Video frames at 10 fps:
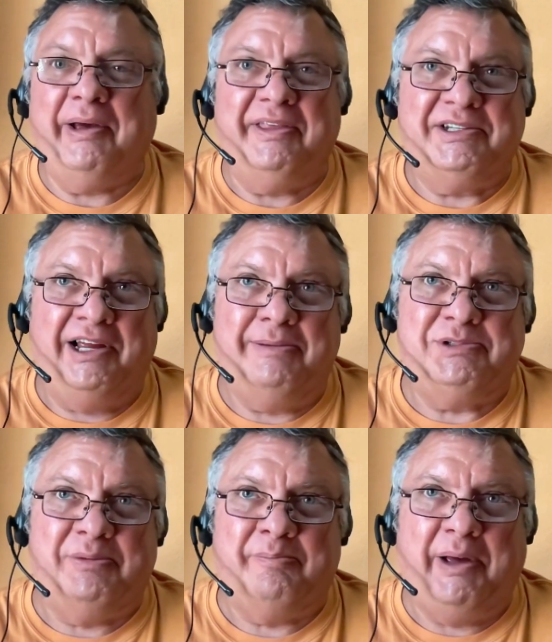the time
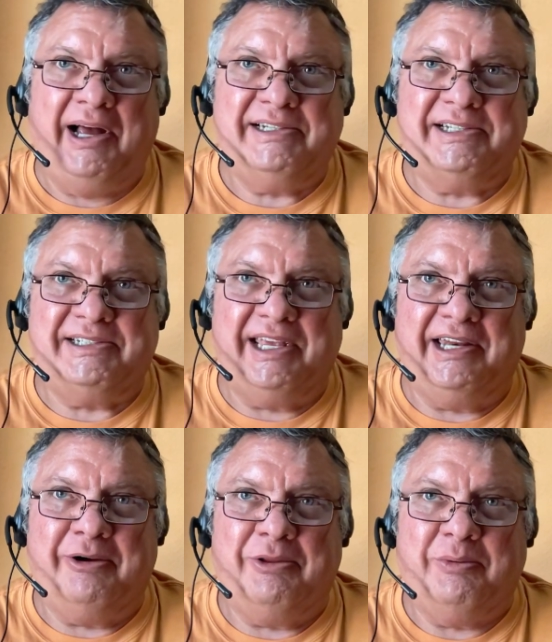some boxes
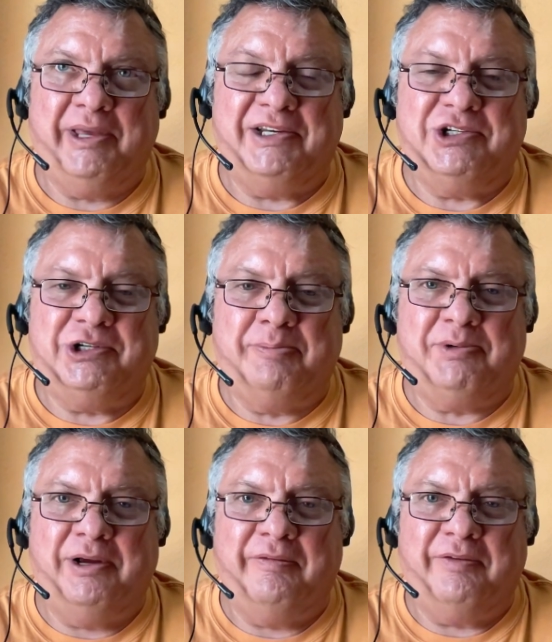get here that we had
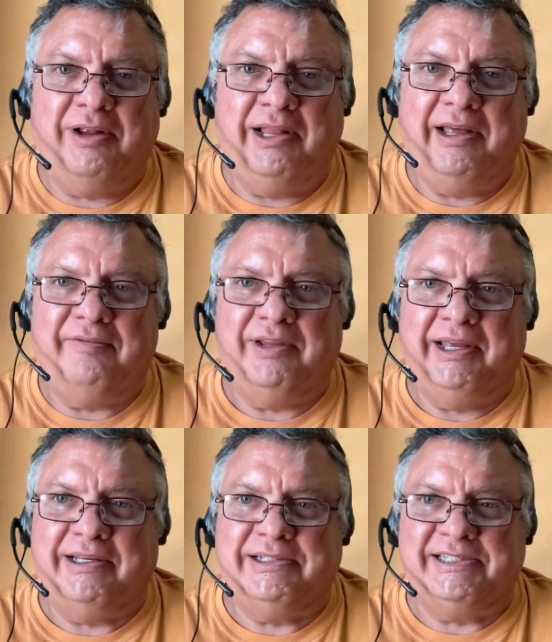shipped over, I'll have
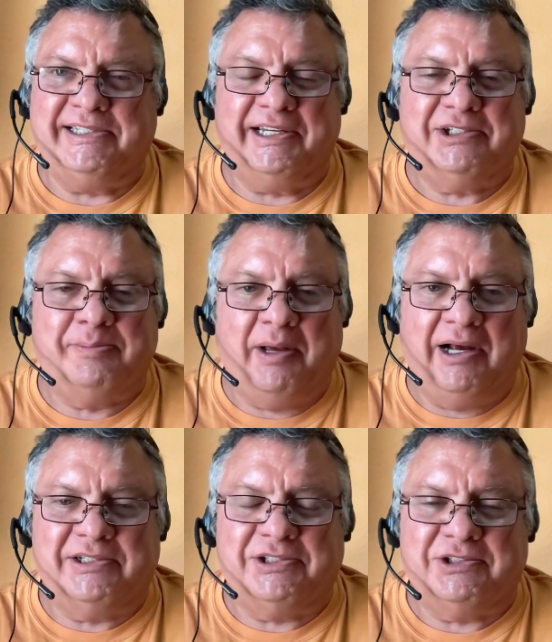like 6
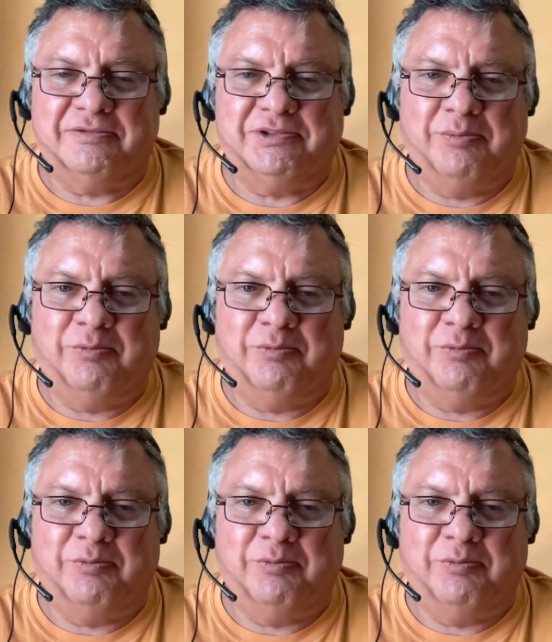boxes of